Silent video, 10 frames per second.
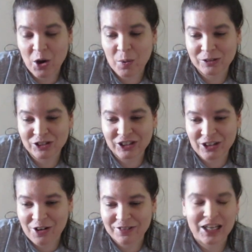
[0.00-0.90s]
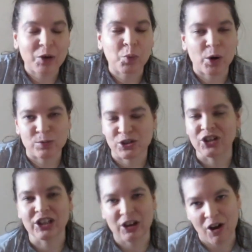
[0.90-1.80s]
oh, I'll turn it off, I won't
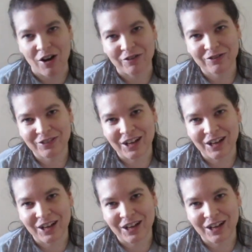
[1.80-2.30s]
turn it off.